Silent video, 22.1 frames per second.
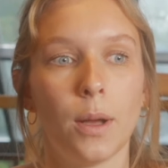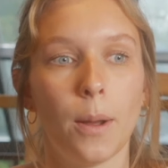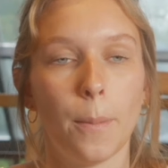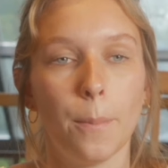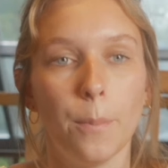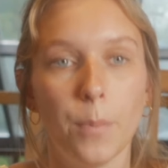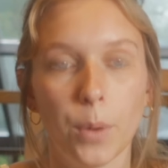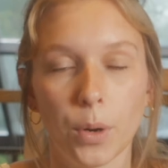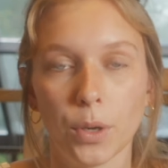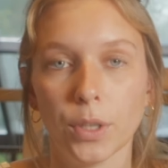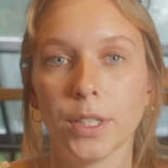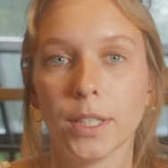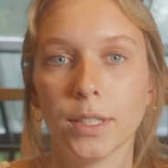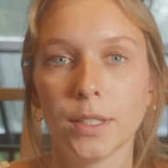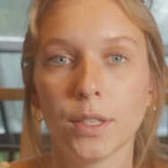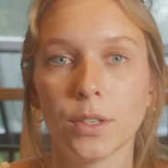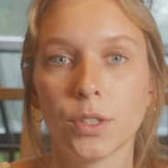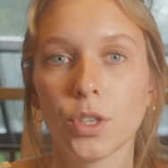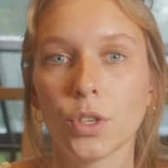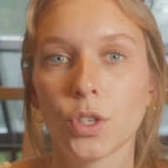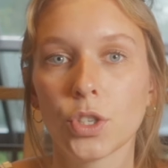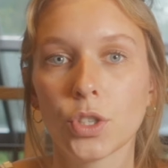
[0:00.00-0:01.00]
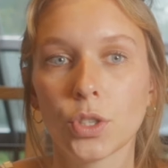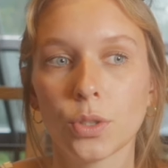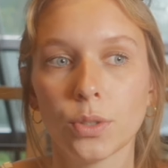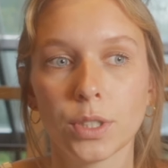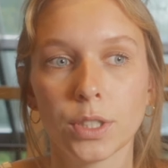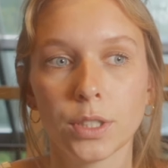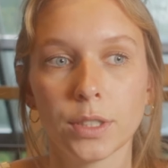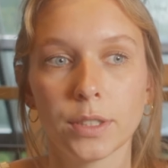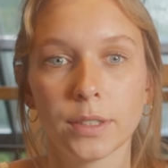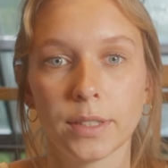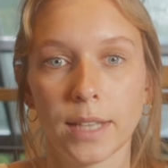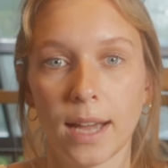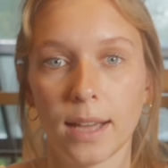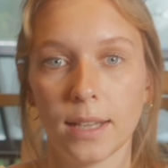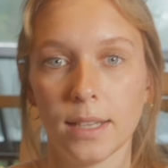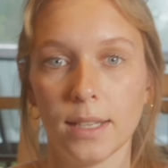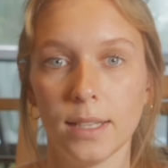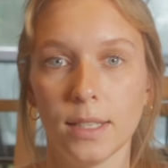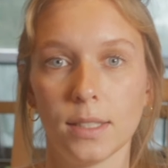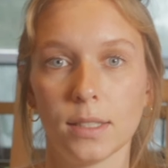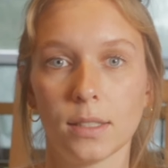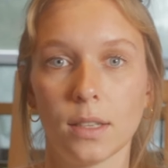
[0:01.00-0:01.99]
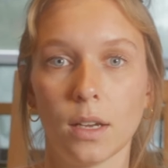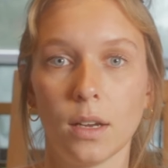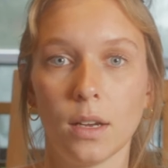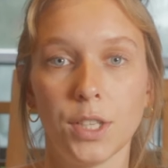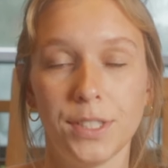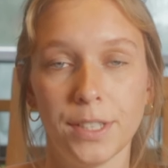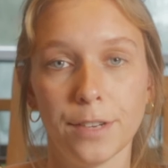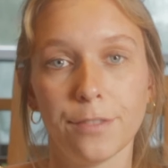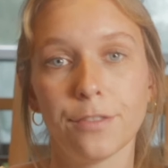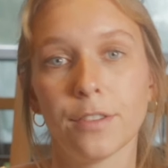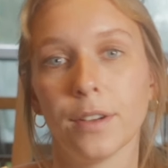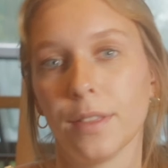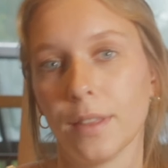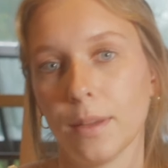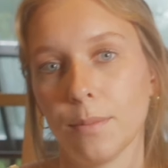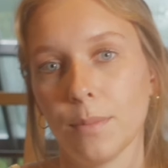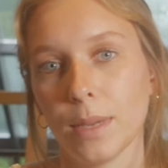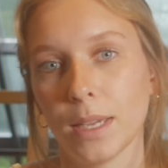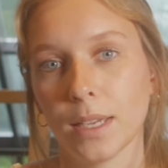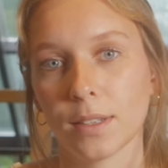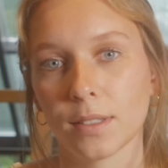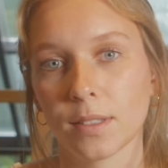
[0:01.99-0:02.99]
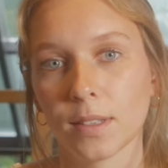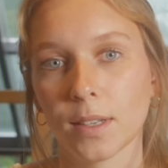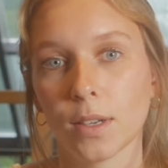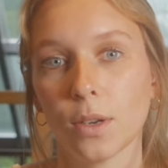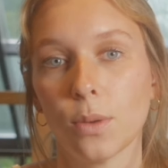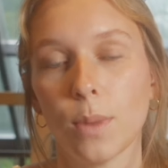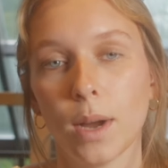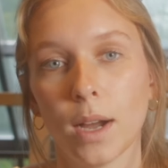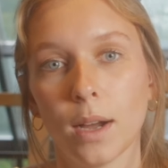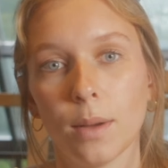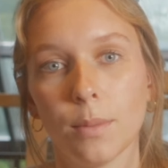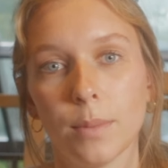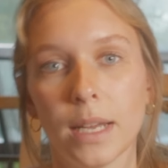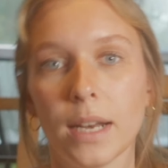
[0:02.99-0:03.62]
burden on your shoulder that is different than being a single mom.